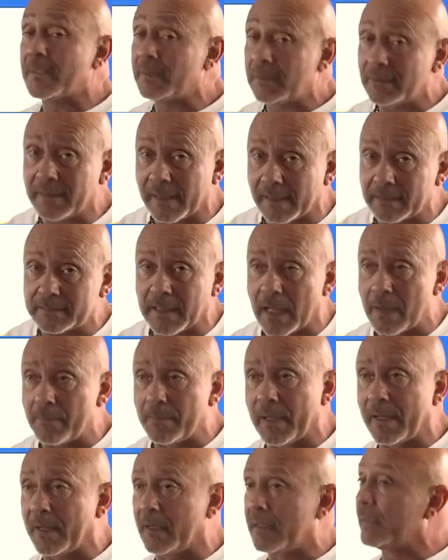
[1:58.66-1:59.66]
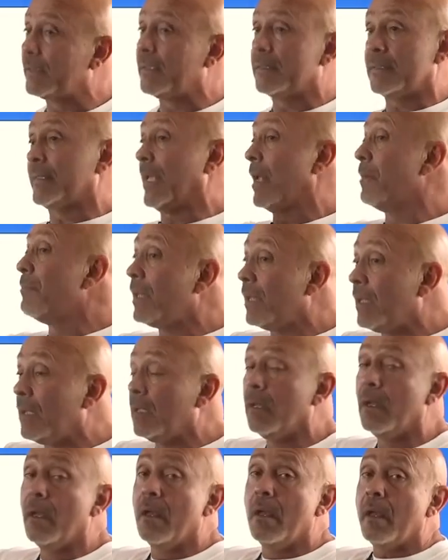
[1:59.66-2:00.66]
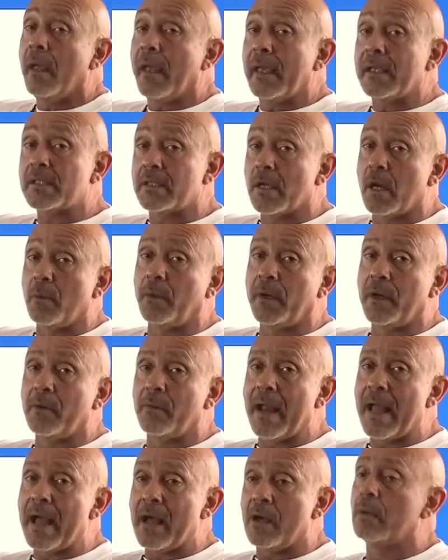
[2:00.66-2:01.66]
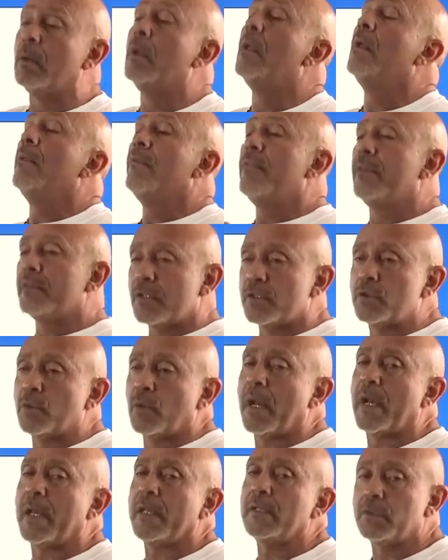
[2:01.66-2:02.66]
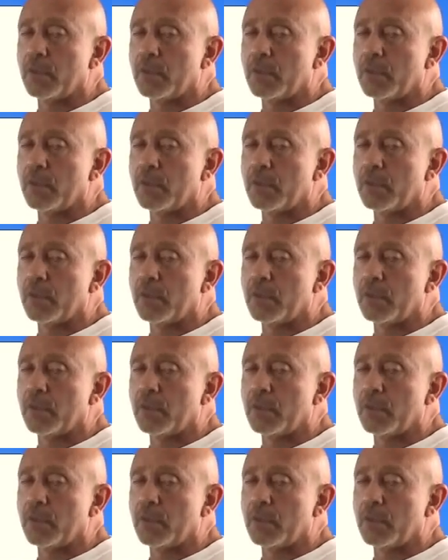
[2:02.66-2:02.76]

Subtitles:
at the desktop layer. You send me a summary route. This is what I need